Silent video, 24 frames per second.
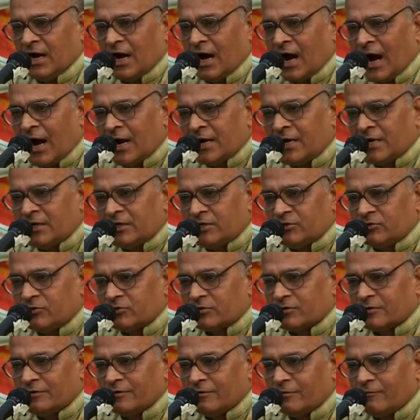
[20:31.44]

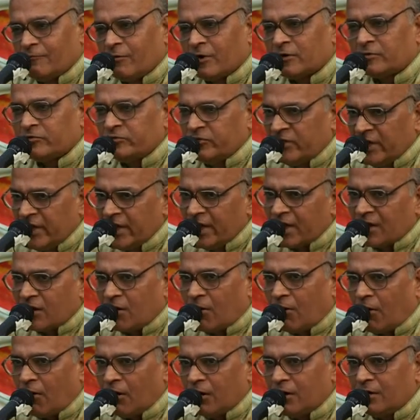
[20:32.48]
undertook what they
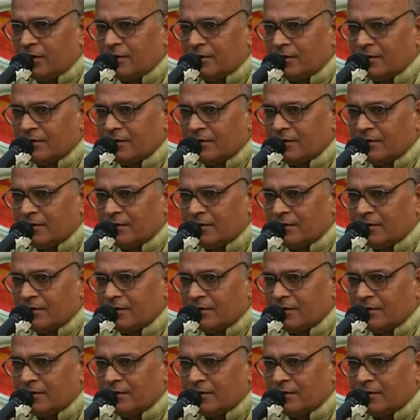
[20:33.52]
called